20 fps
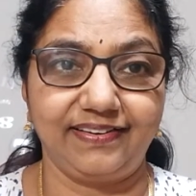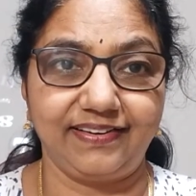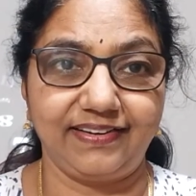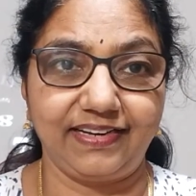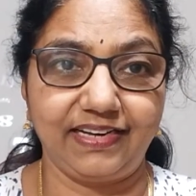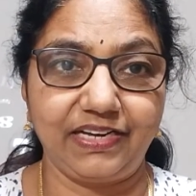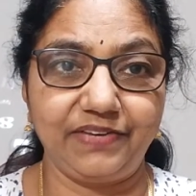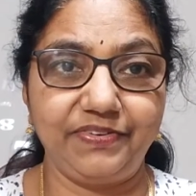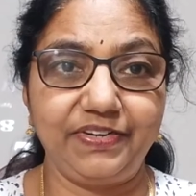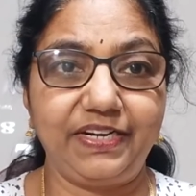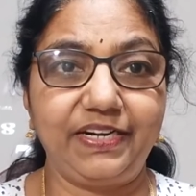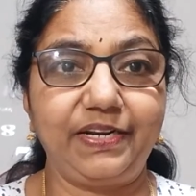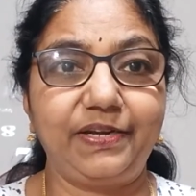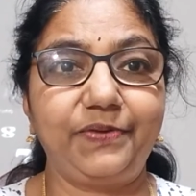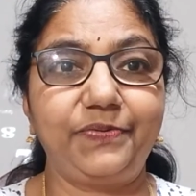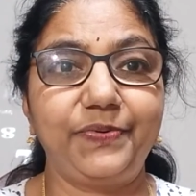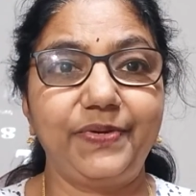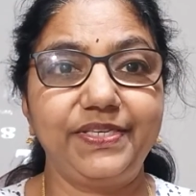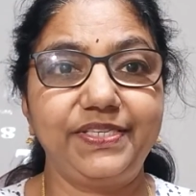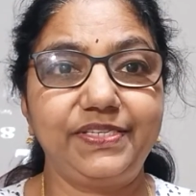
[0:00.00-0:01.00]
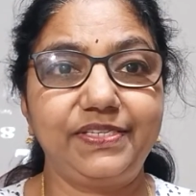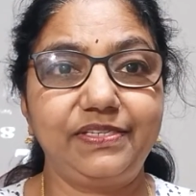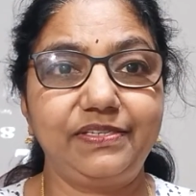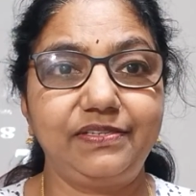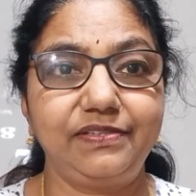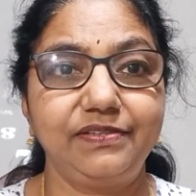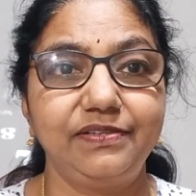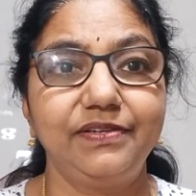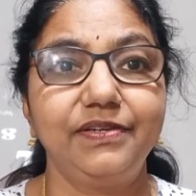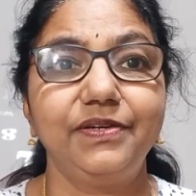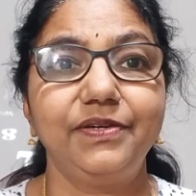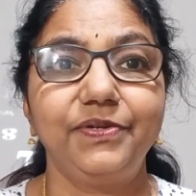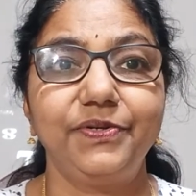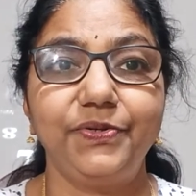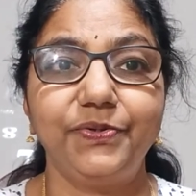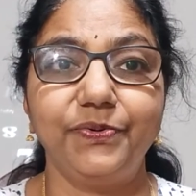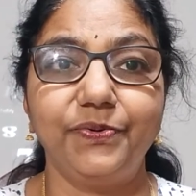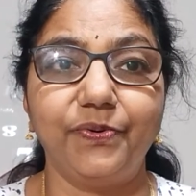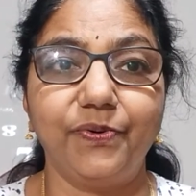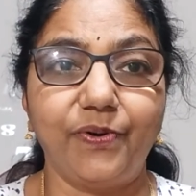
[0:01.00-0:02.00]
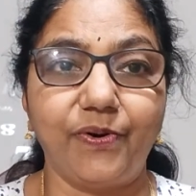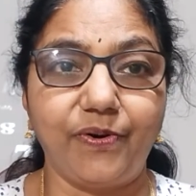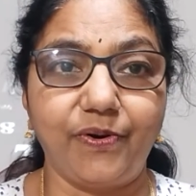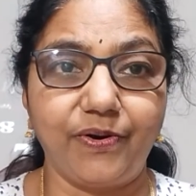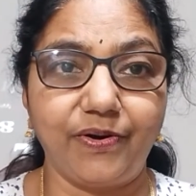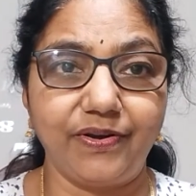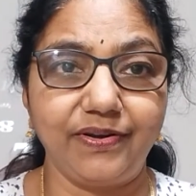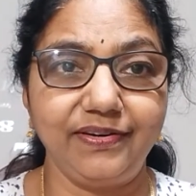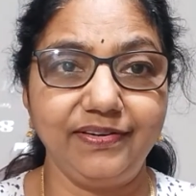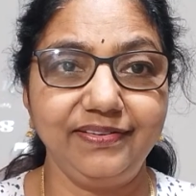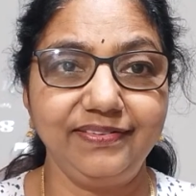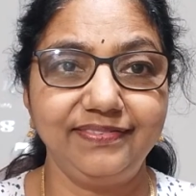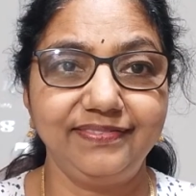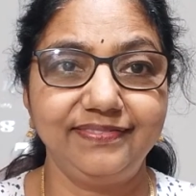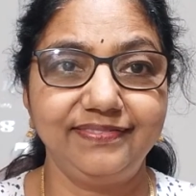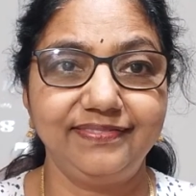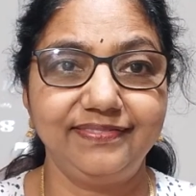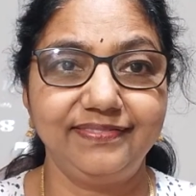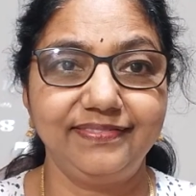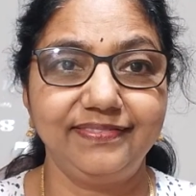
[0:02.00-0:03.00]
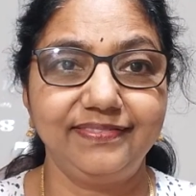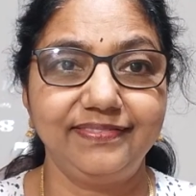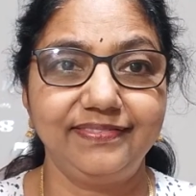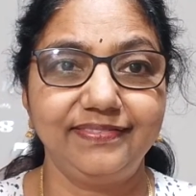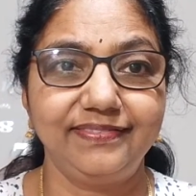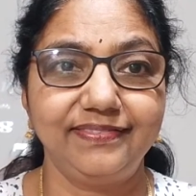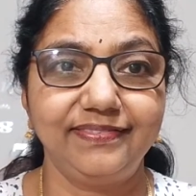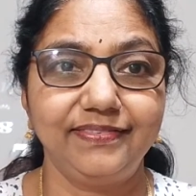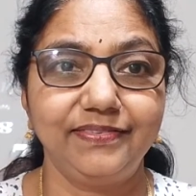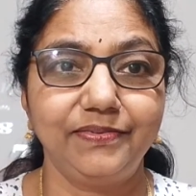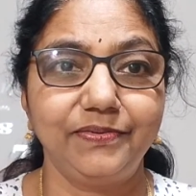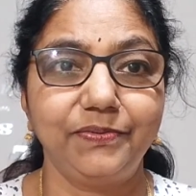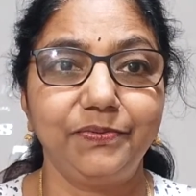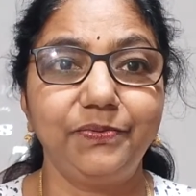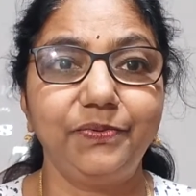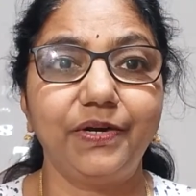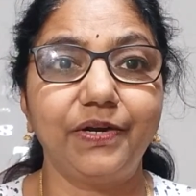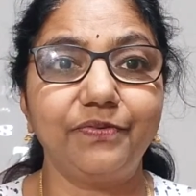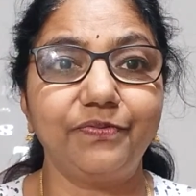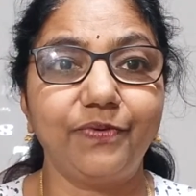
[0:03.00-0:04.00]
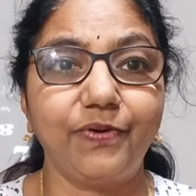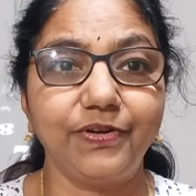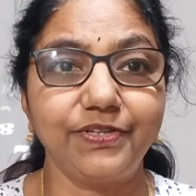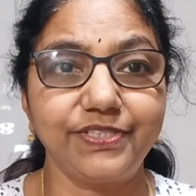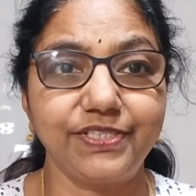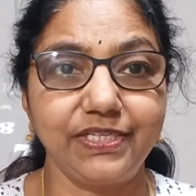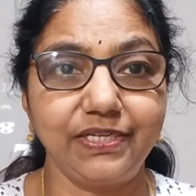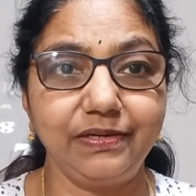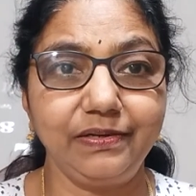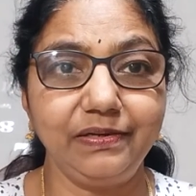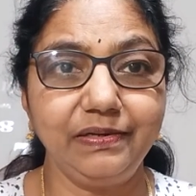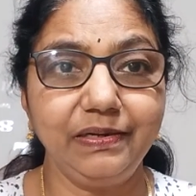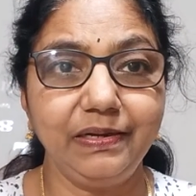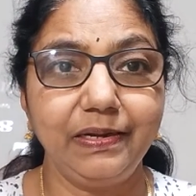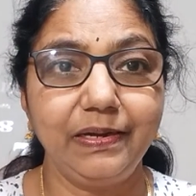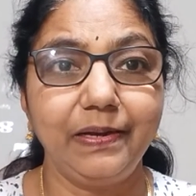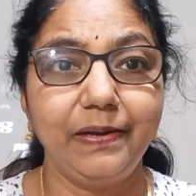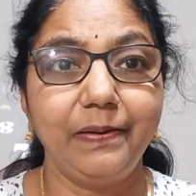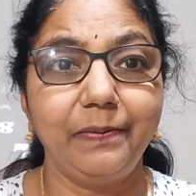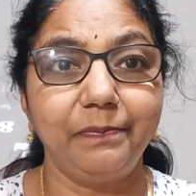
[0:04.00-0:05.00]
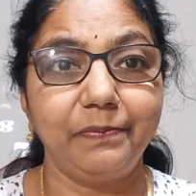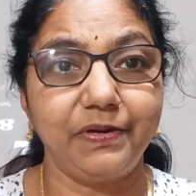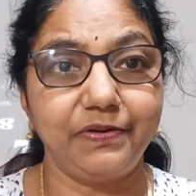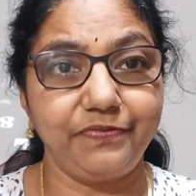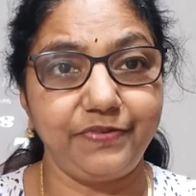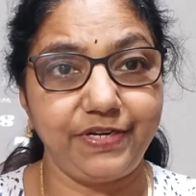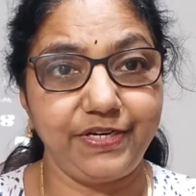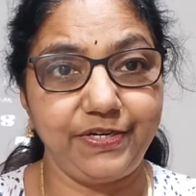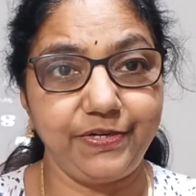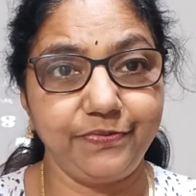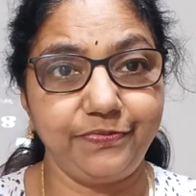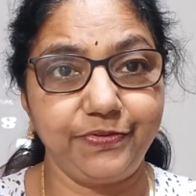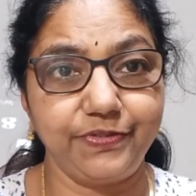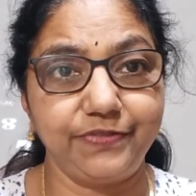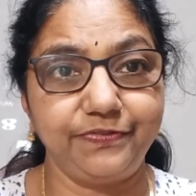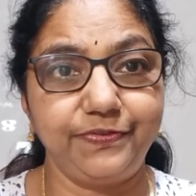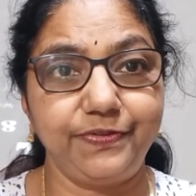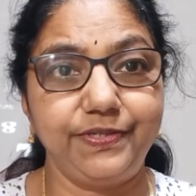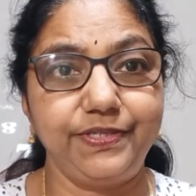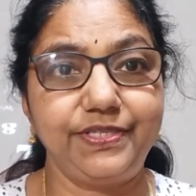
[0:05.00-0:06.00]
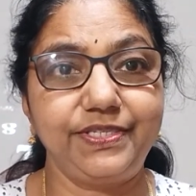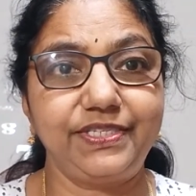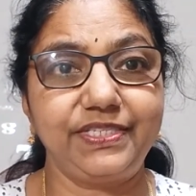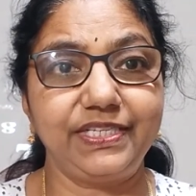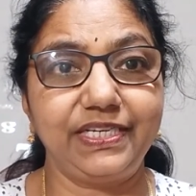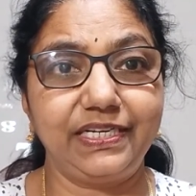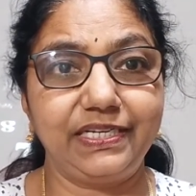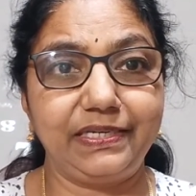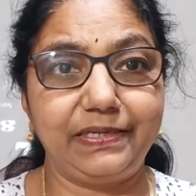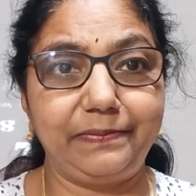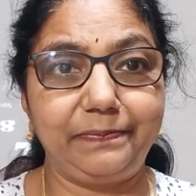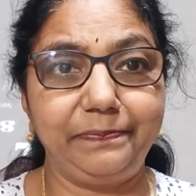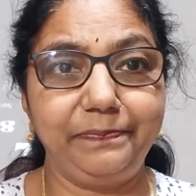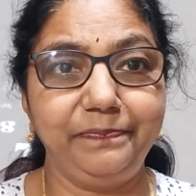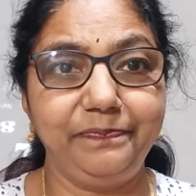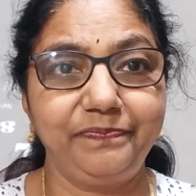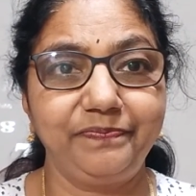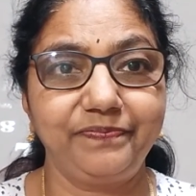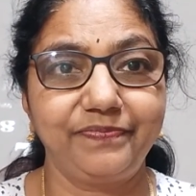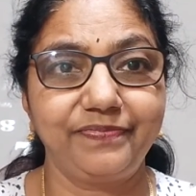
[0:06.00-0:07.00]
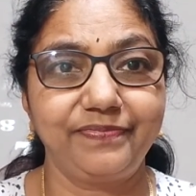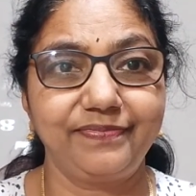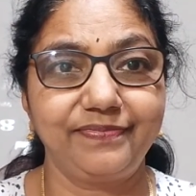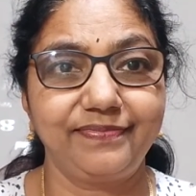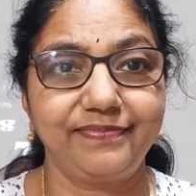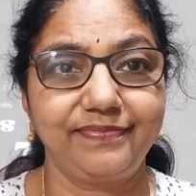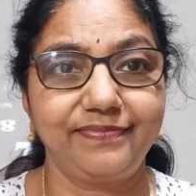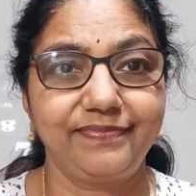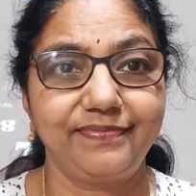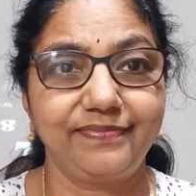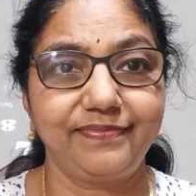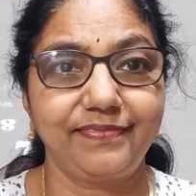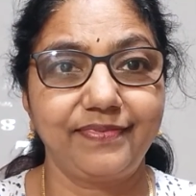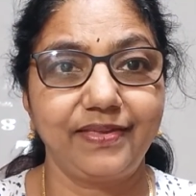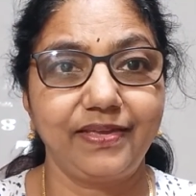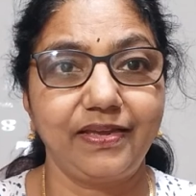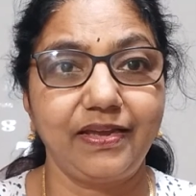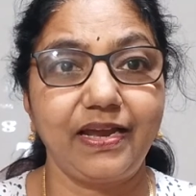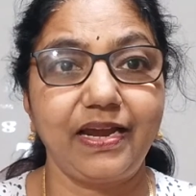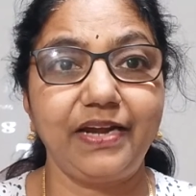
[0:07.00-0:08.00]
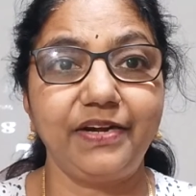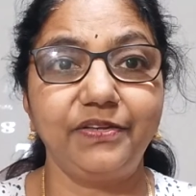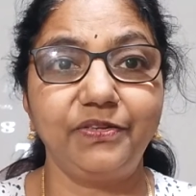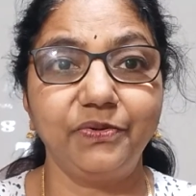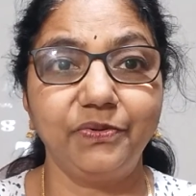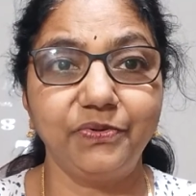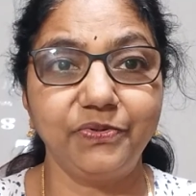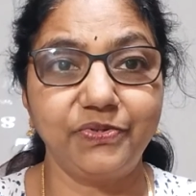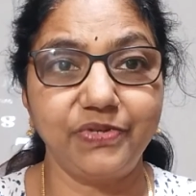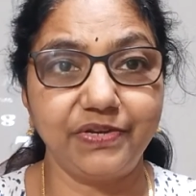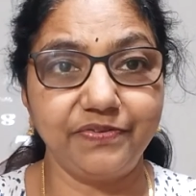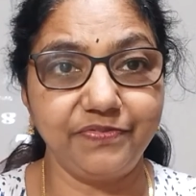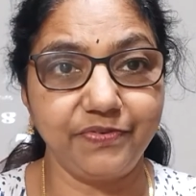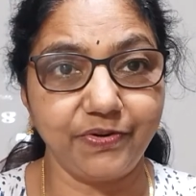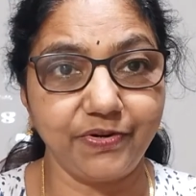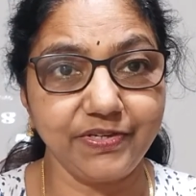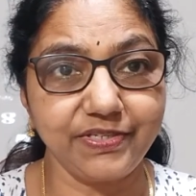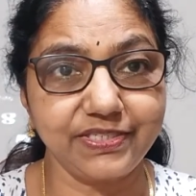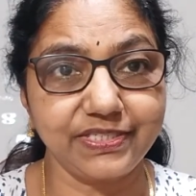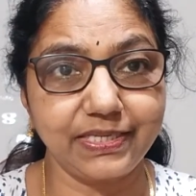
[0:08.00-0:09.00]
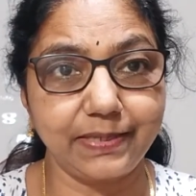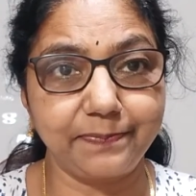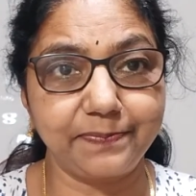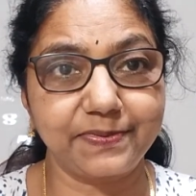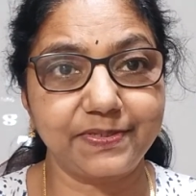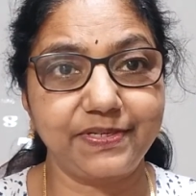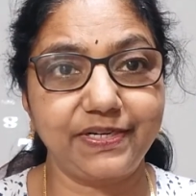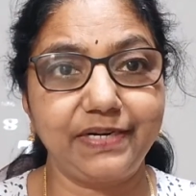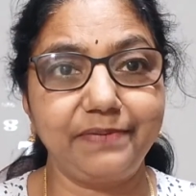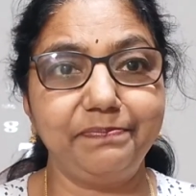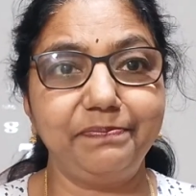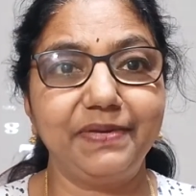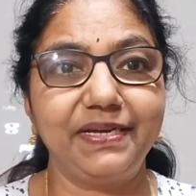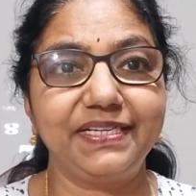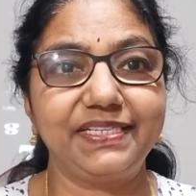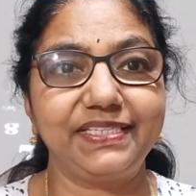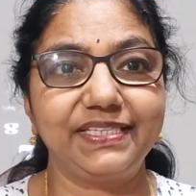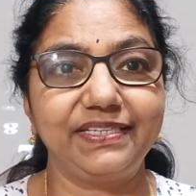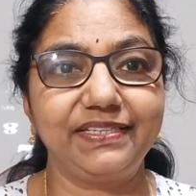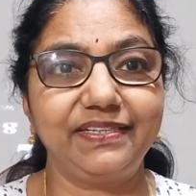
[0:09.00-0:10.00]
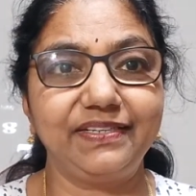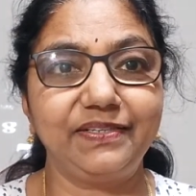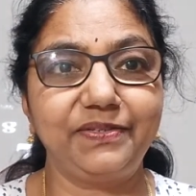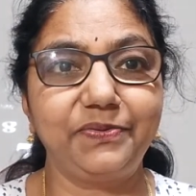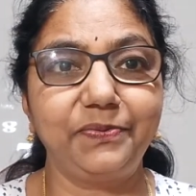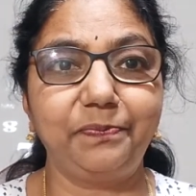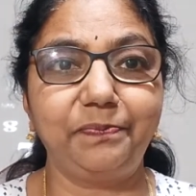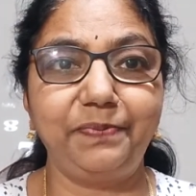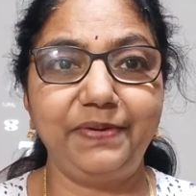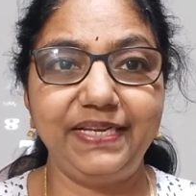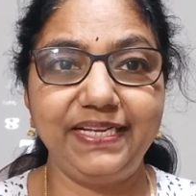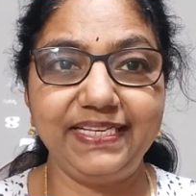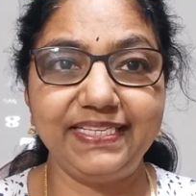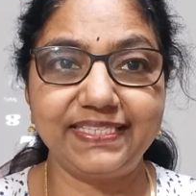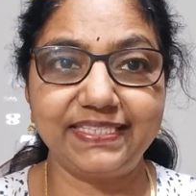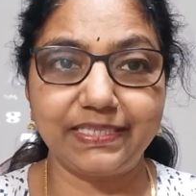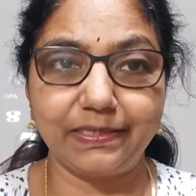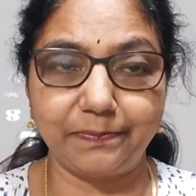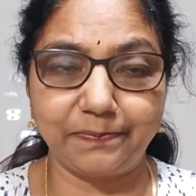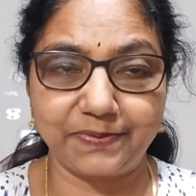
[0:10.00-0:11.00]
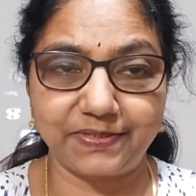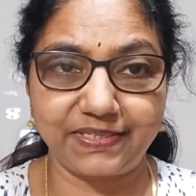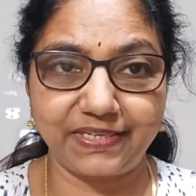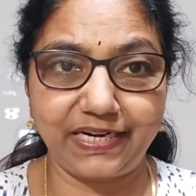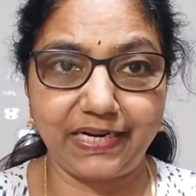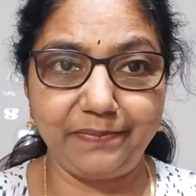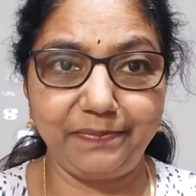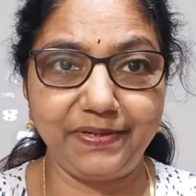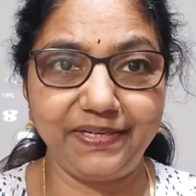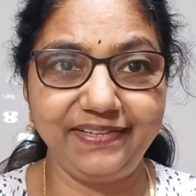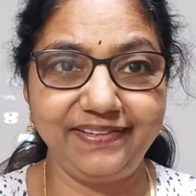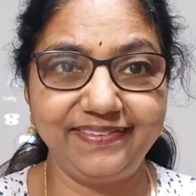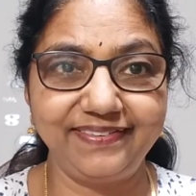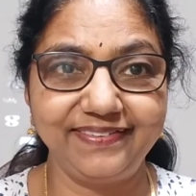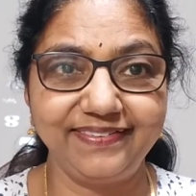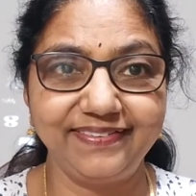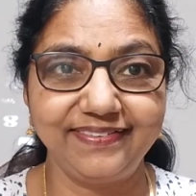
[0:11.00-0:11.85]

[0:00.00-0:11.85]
I will request you all who are watching my video for the first time and those who have not subscribed my channel to please subscribe it.